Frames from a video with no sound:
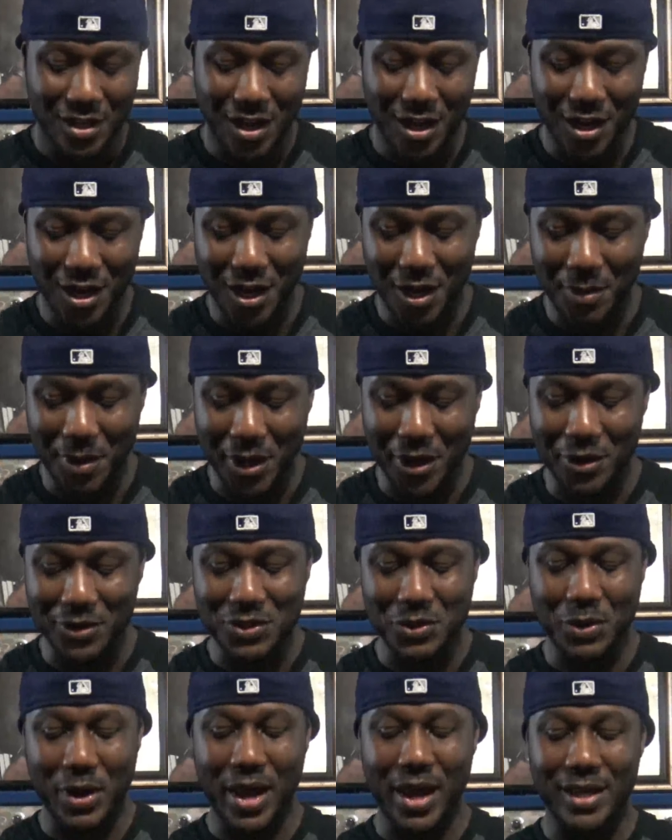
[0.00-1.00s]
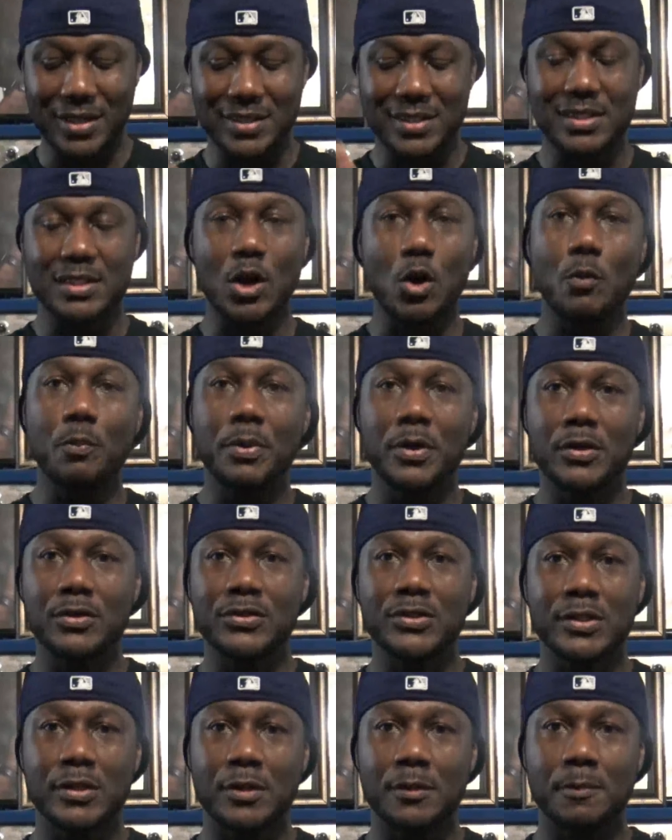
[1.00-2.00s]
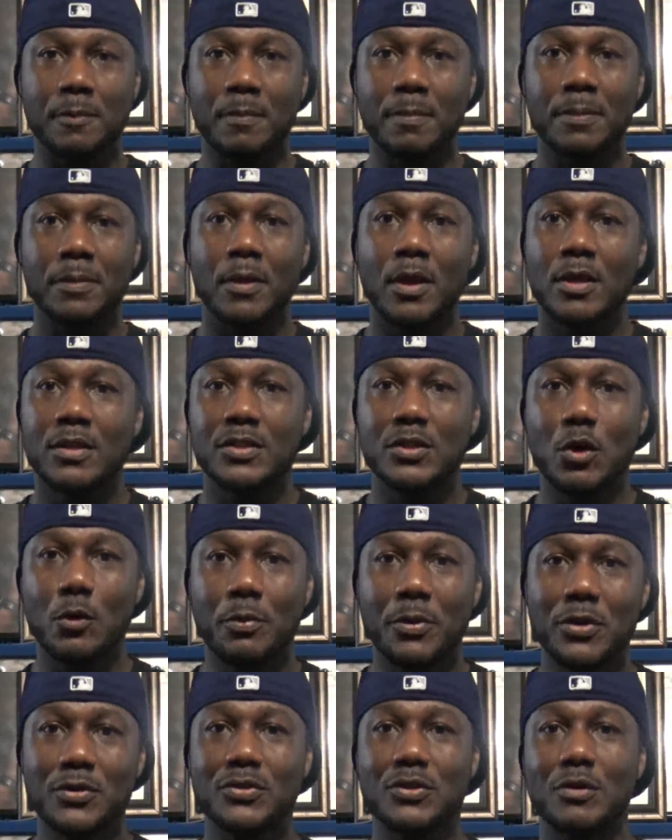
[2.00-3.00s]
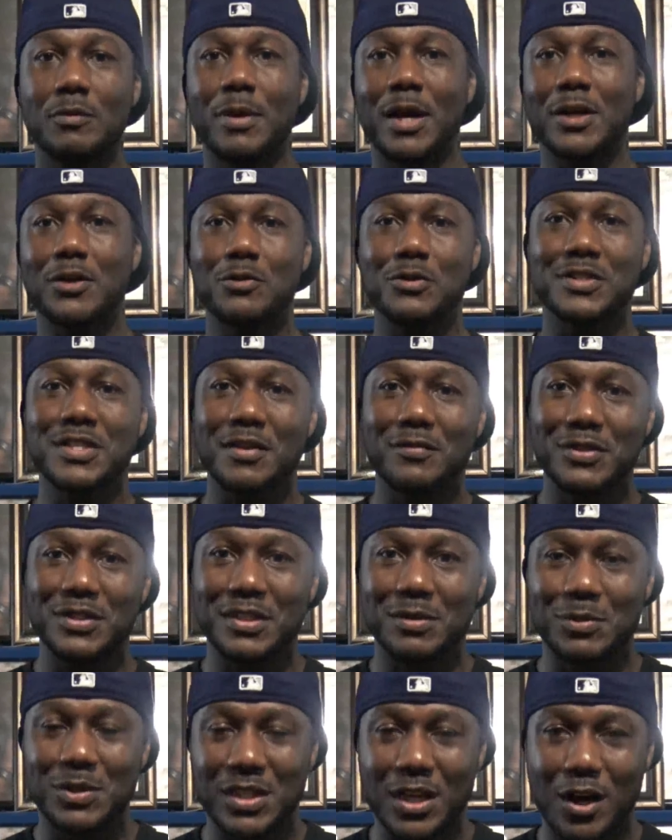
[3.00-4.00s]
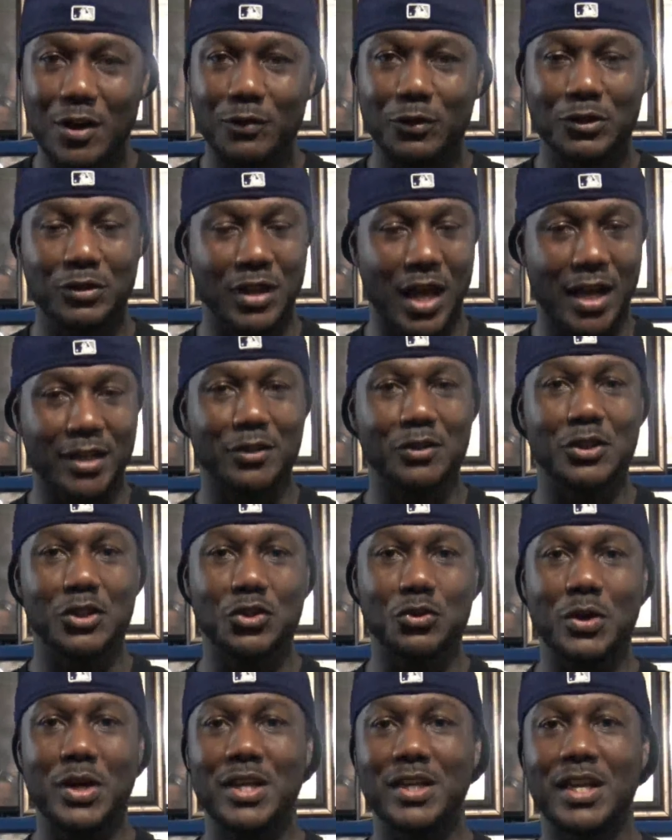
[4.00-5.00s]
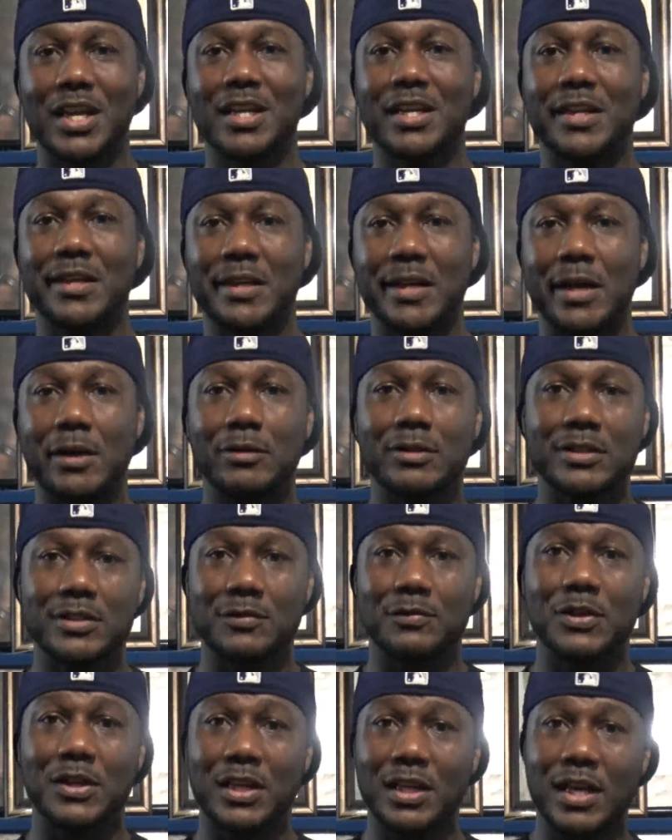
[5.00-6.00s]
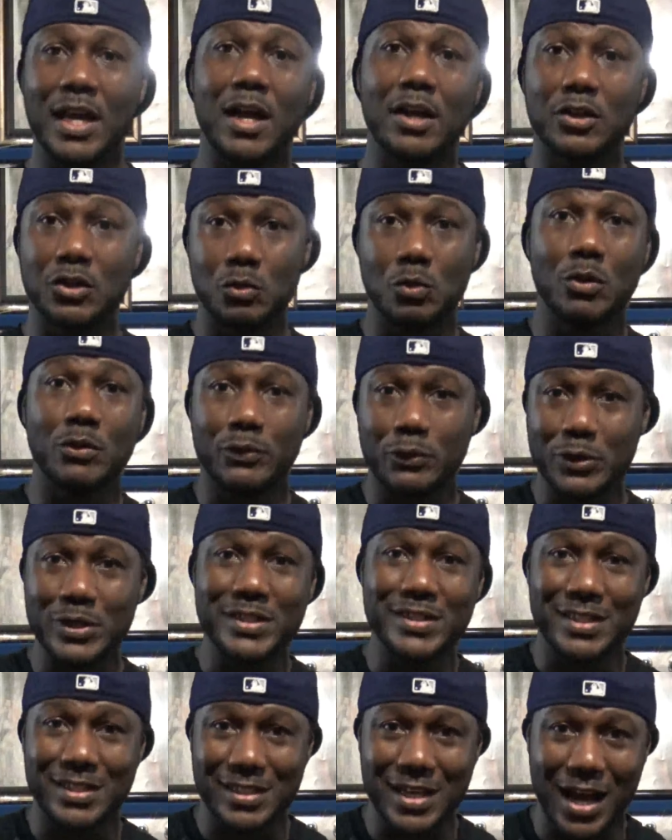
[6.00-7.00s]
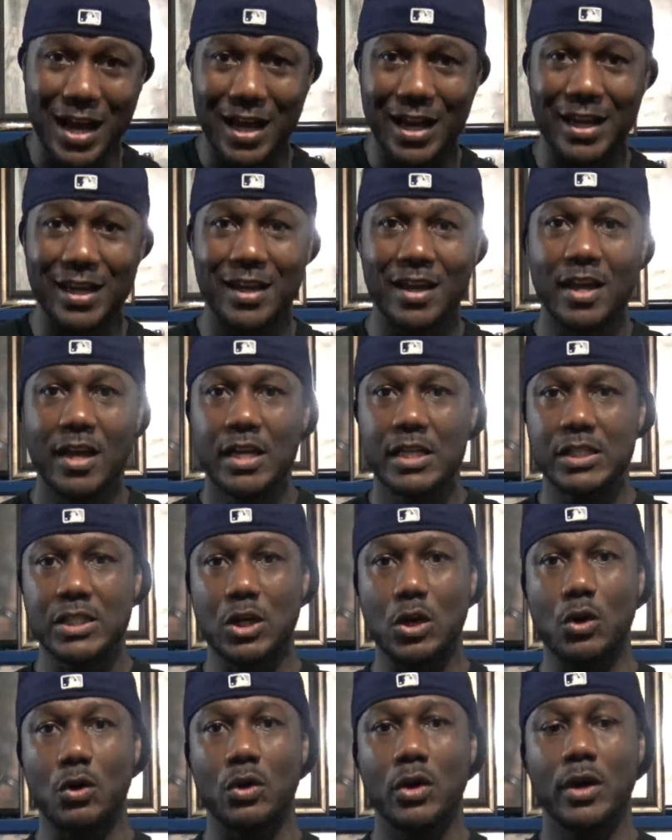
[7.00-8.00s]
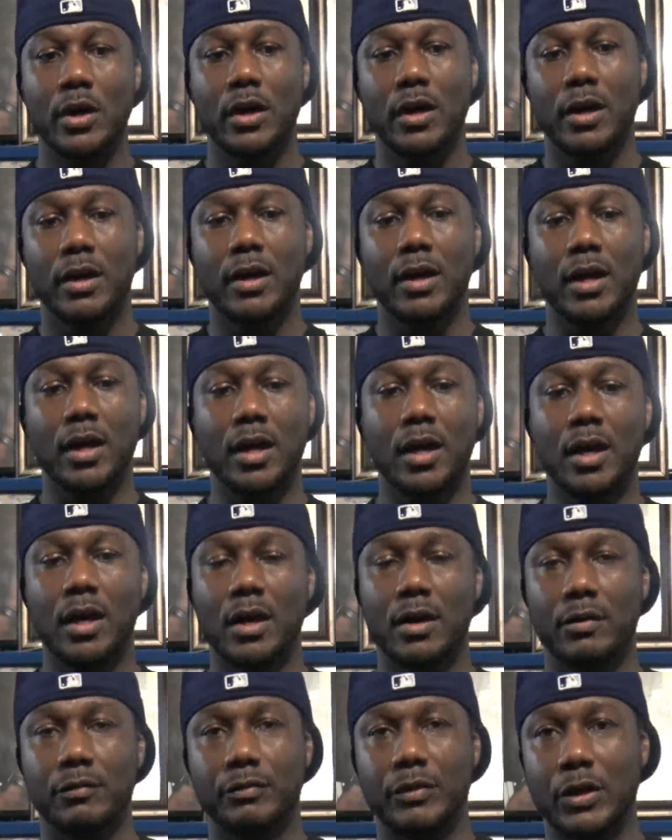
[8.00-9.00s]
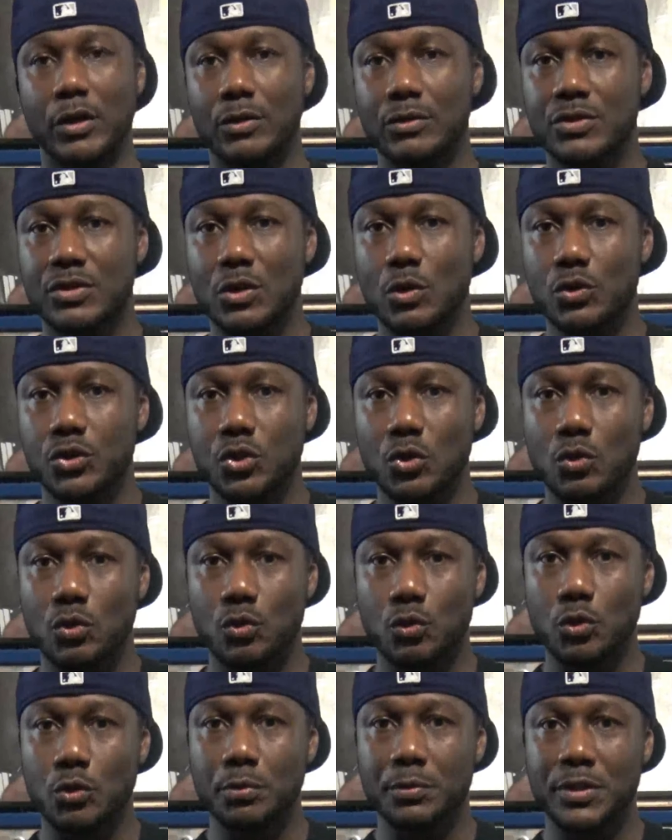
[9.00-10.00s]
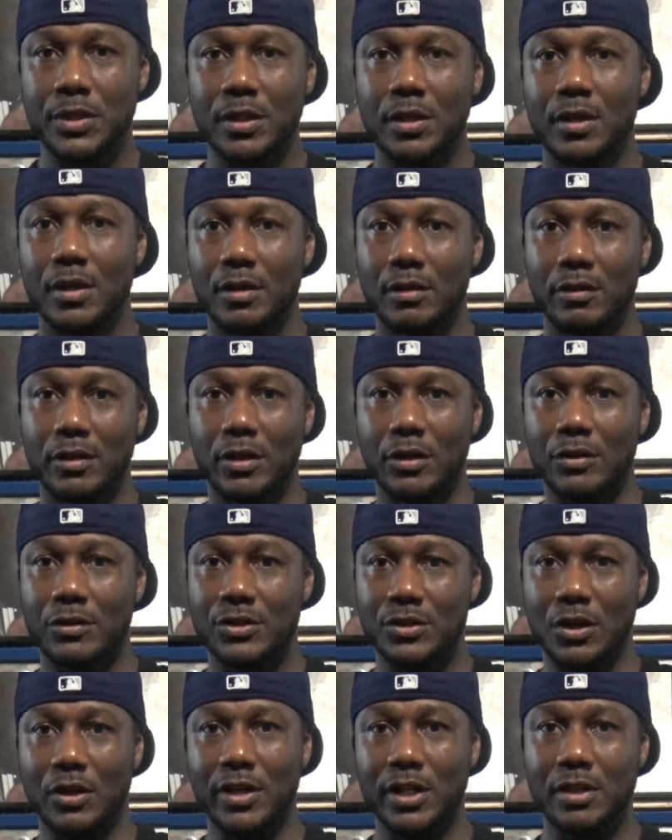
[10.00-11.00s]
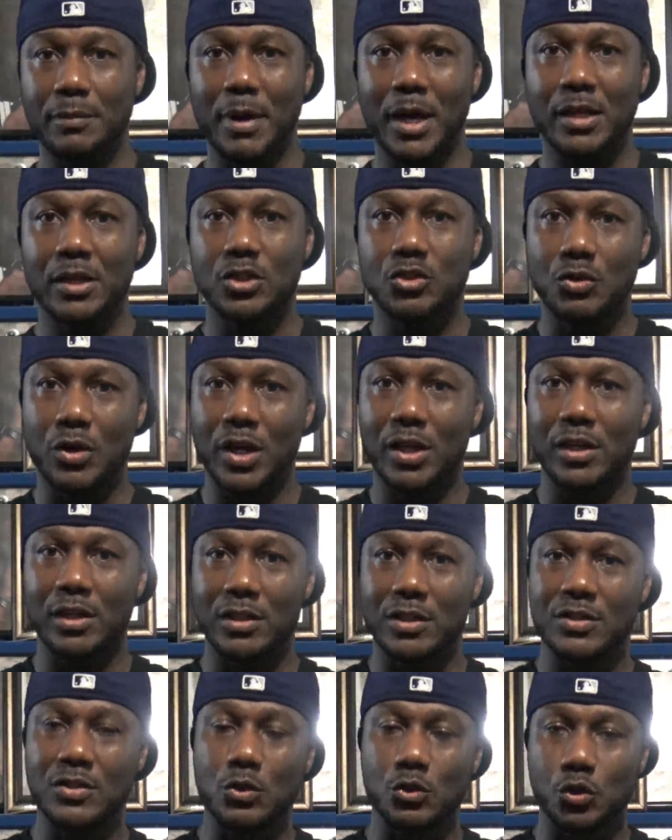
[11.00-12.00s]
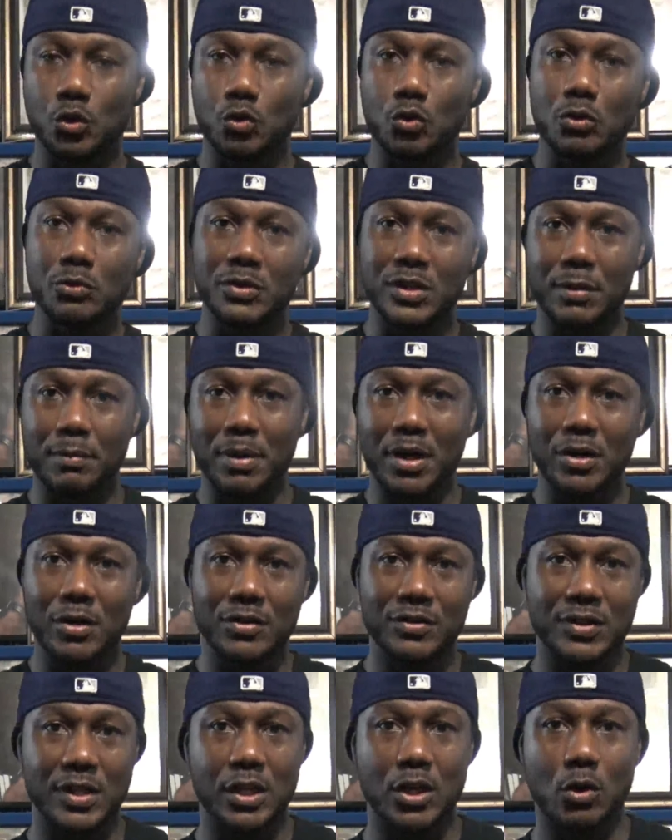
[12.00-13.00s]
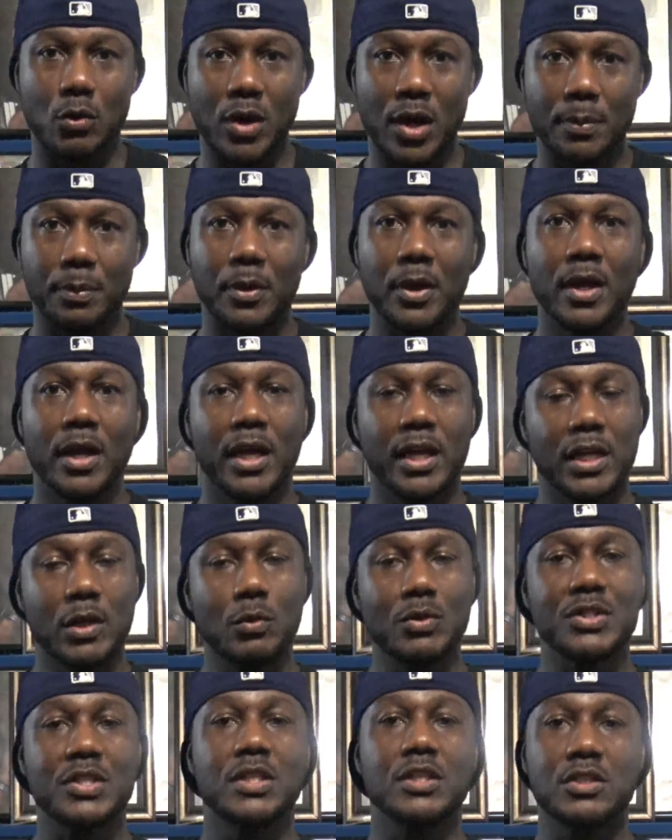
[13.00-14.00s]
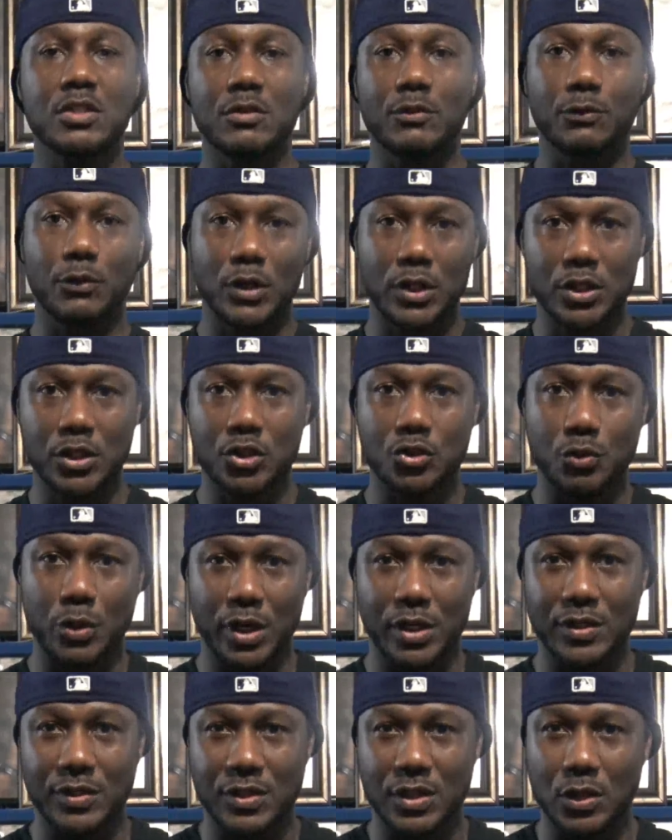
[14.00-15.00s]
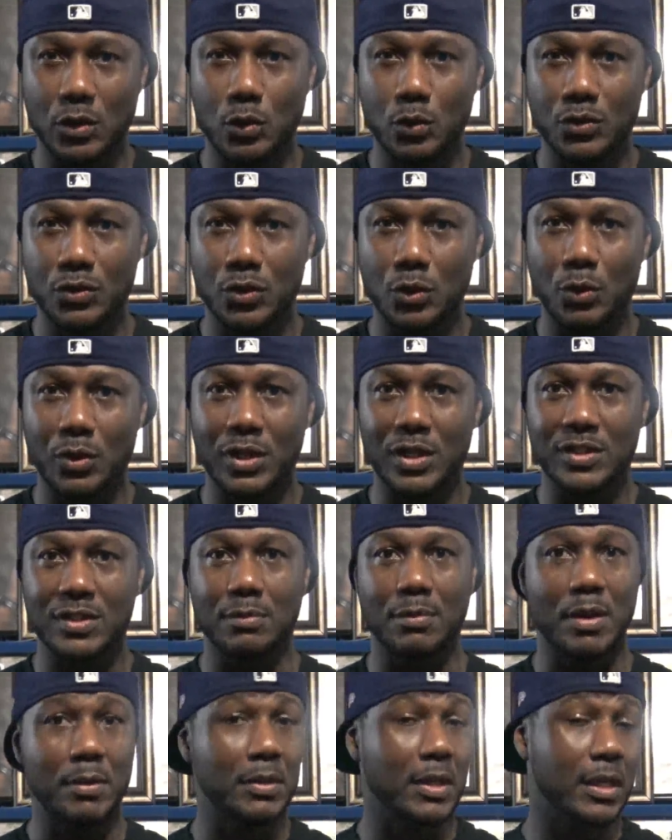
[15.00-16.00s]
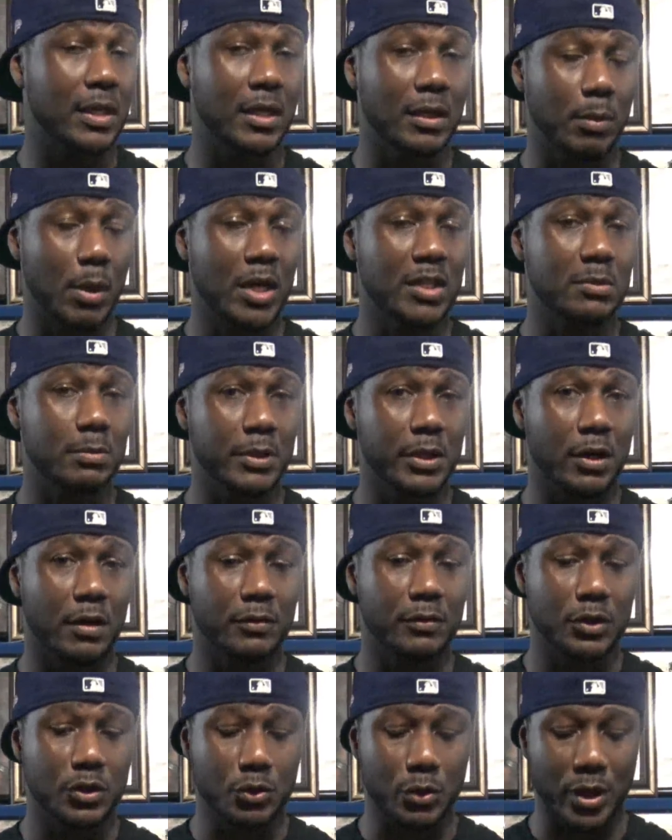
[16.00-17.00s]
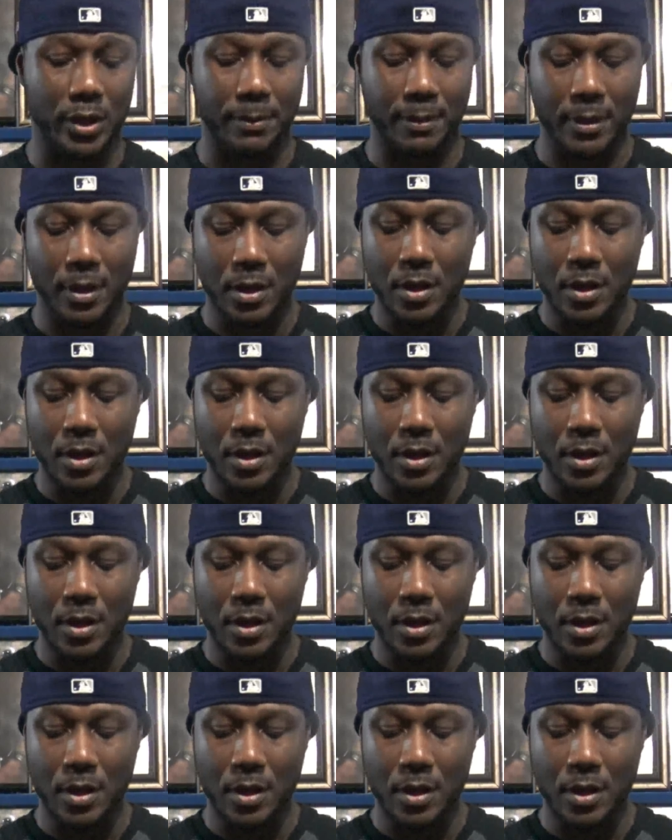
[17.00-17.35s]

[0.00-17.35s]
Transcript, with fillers: Uh, I also had Snowpiercer. Snowpiercer by Chris Evans himself, locked on a train, can't get out, because if you get out, you will freeze and die. So uh, they're social grouped. They're starting at the back of the train, and the social groups get better as they go up, and he wants to get to the front of the train to see who's doing this, and maybe they can possibly get off the train.